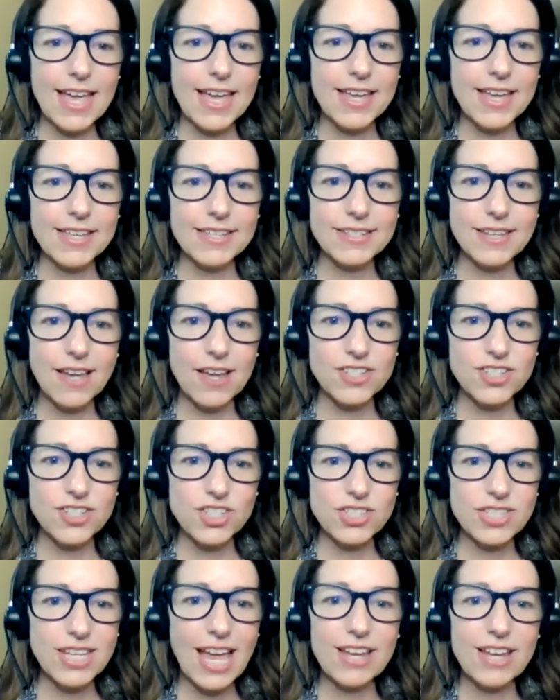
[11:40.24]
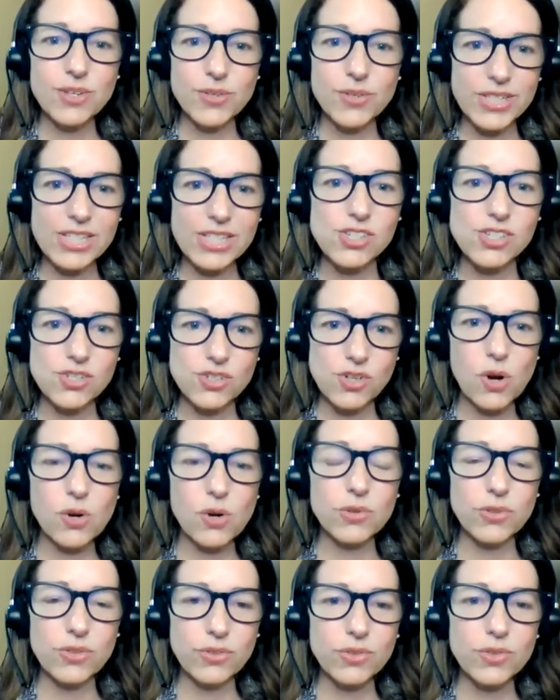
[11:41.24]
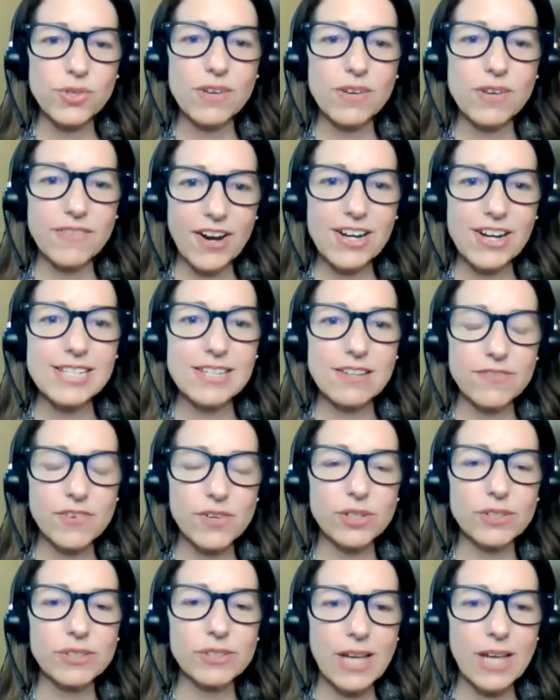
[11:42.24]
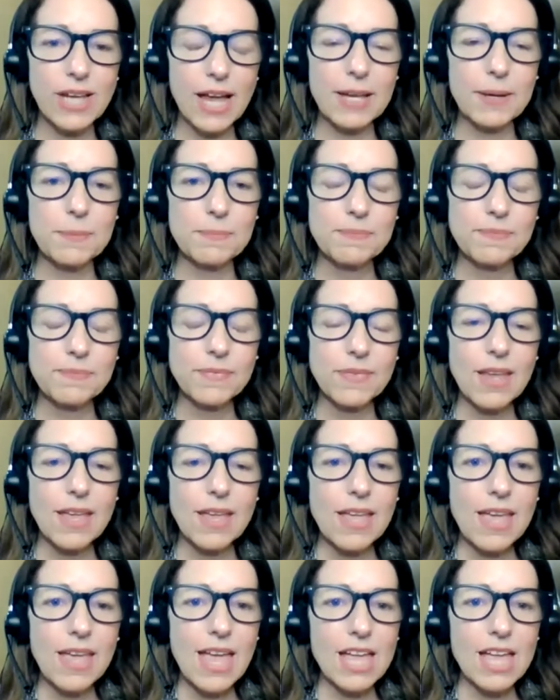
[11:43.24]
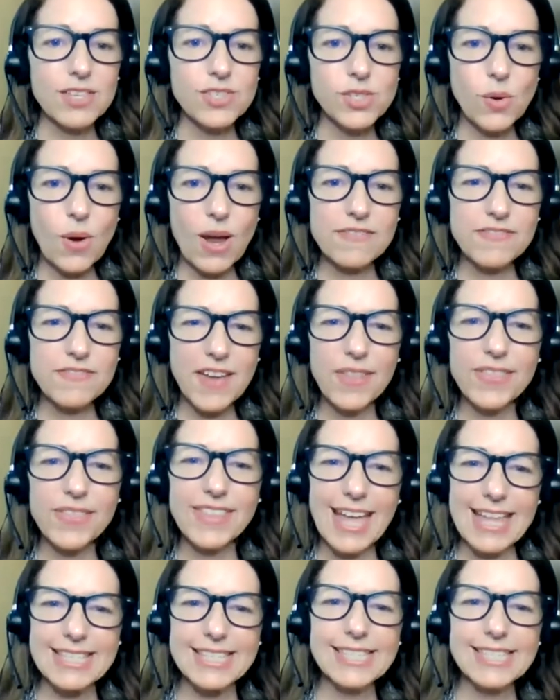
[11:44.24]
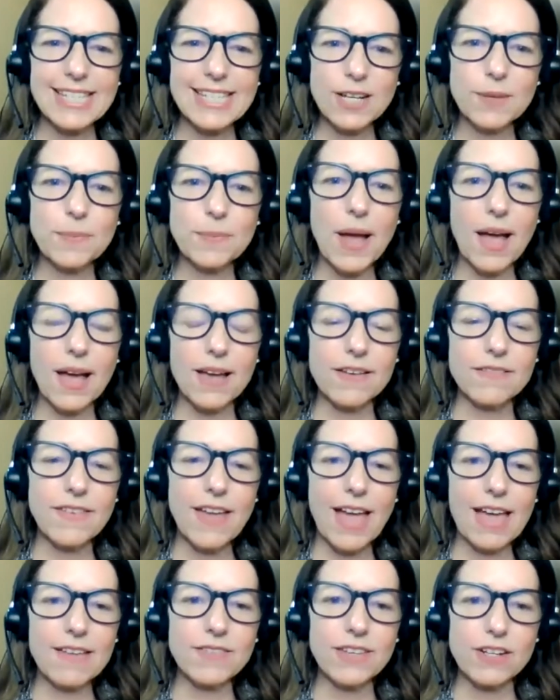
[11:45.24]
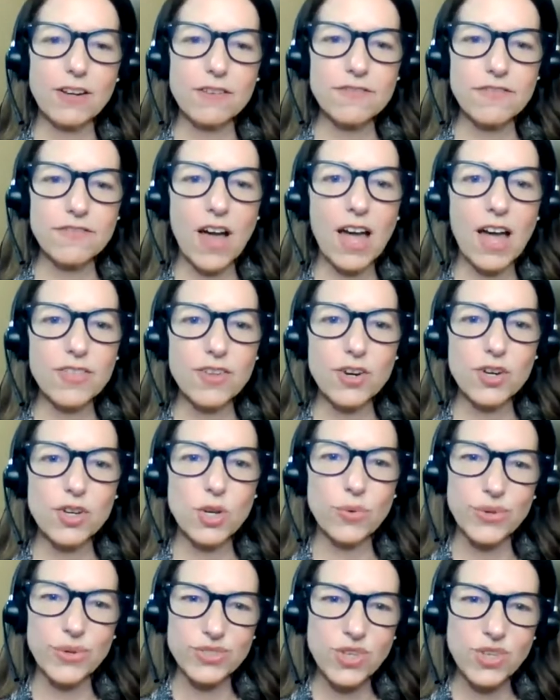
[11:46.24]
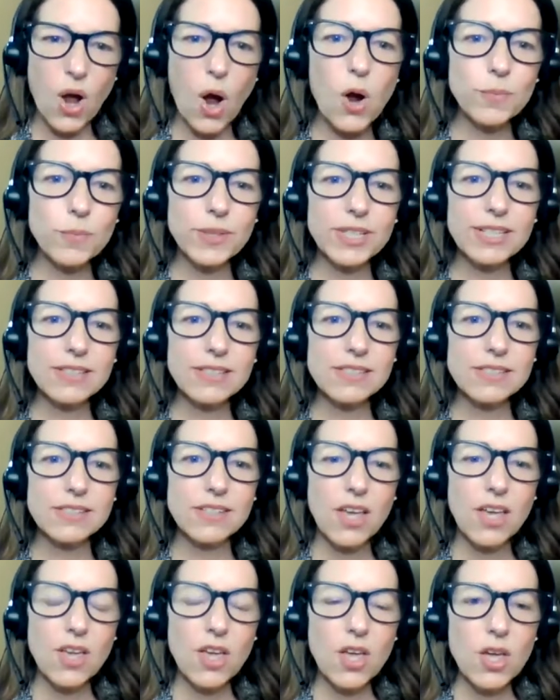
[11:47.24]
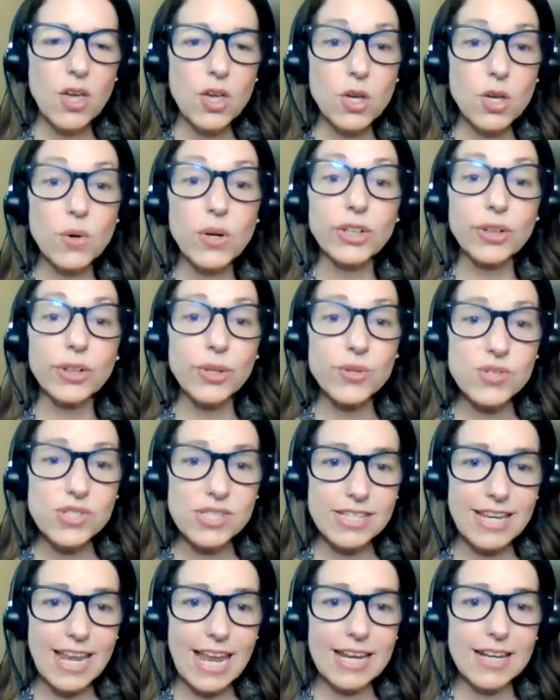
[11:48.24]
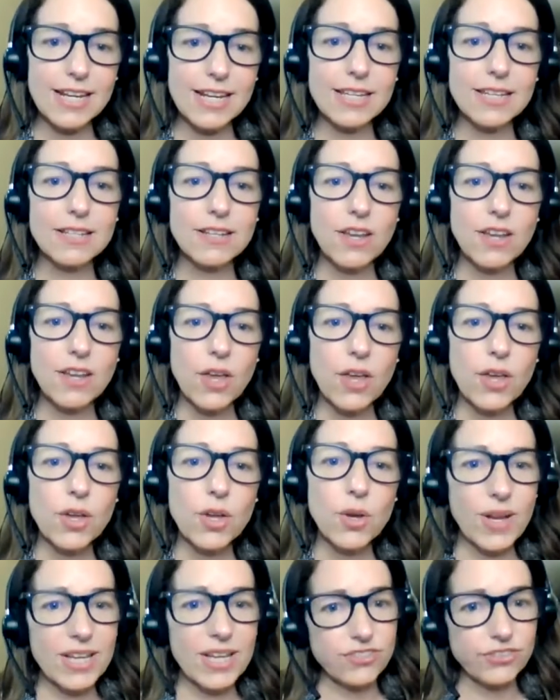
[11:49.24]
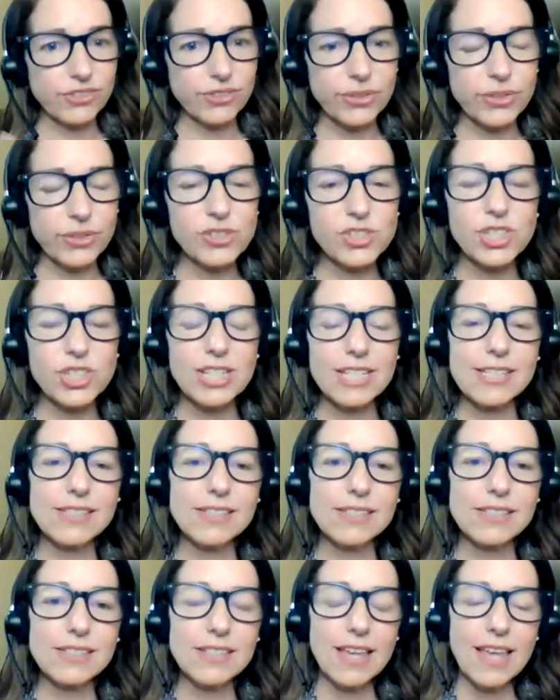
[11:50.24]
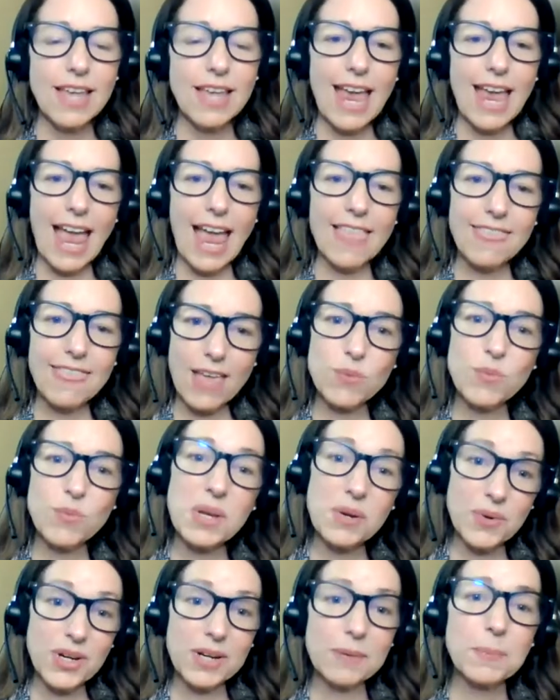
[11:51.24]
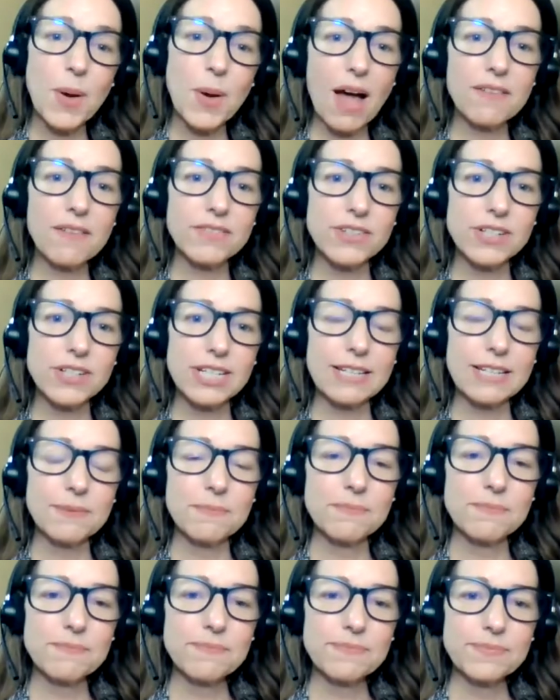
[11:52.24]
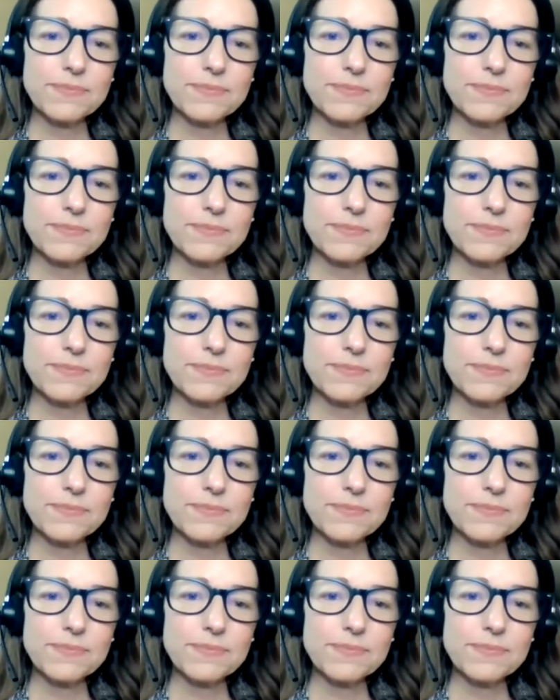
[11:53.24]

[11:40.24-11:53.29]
And I just had to really struggle through a very difficult time. And so I felt that stigma of having a father who was homeless, who hallucinated, who had delusions, and then we were in poverty.